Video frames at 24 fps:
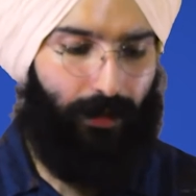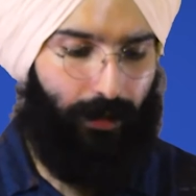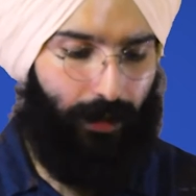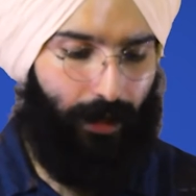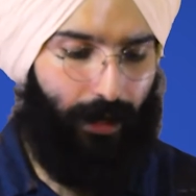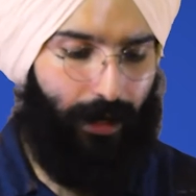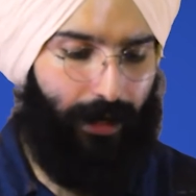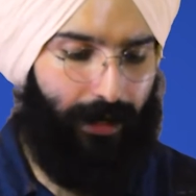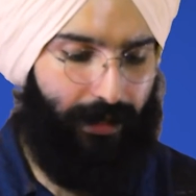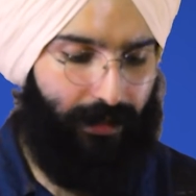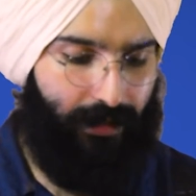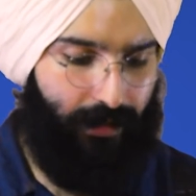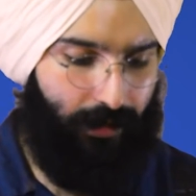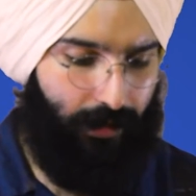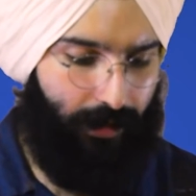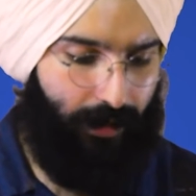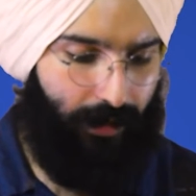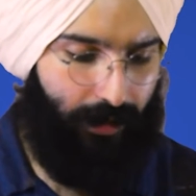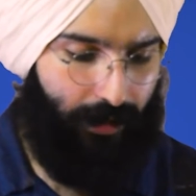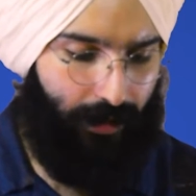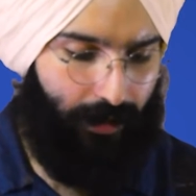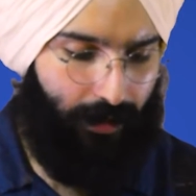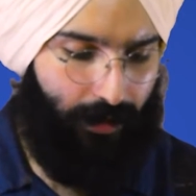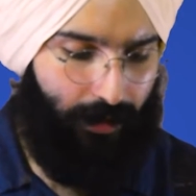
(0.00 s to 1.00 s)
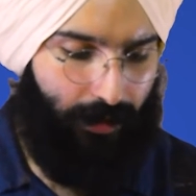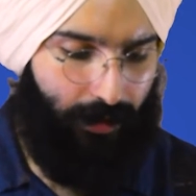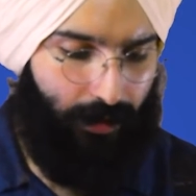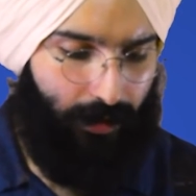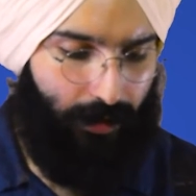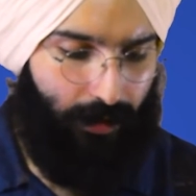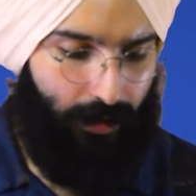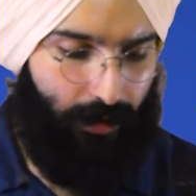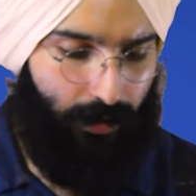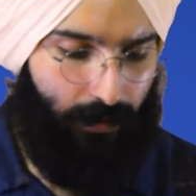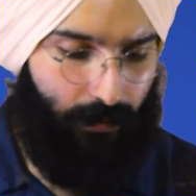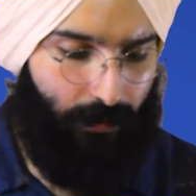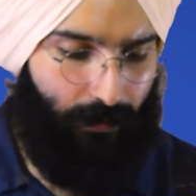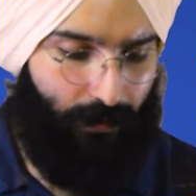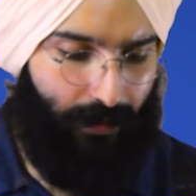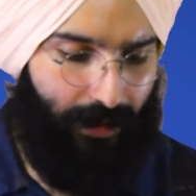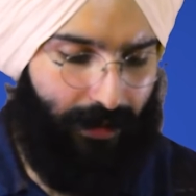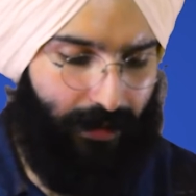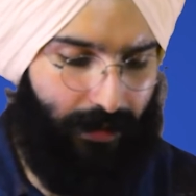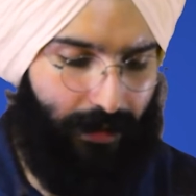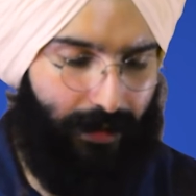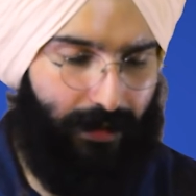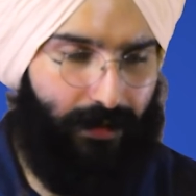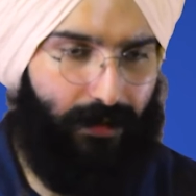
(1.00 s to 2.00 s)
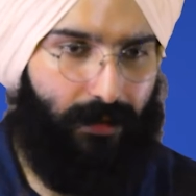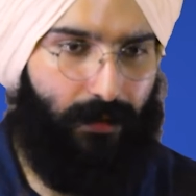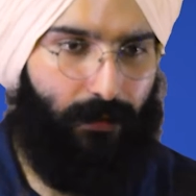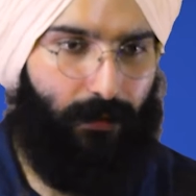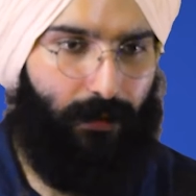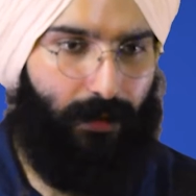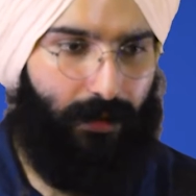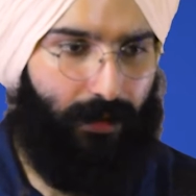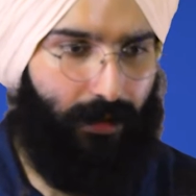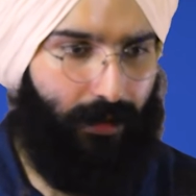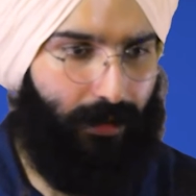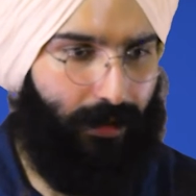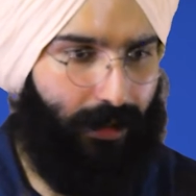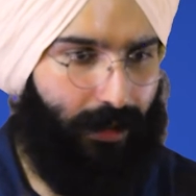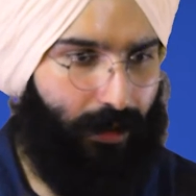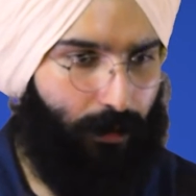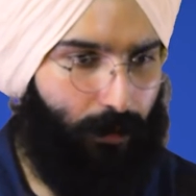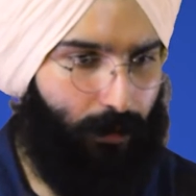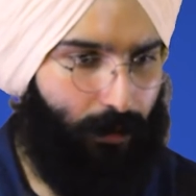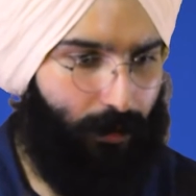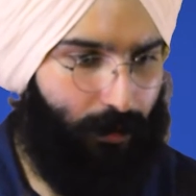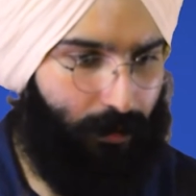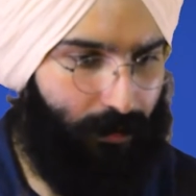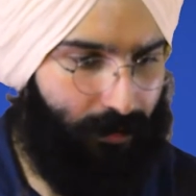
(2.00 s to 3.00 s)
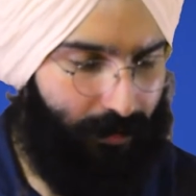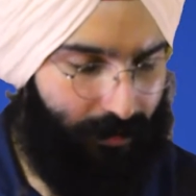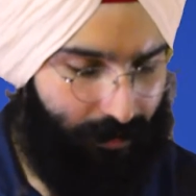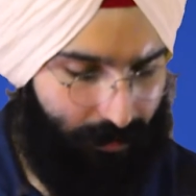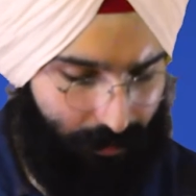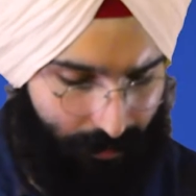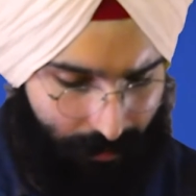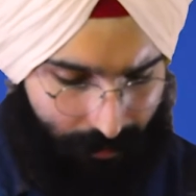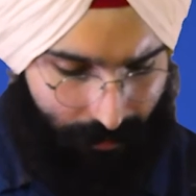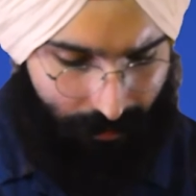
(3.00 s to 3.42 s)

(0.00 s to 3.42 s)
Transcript: Hey Siri, when is the vernal equinox?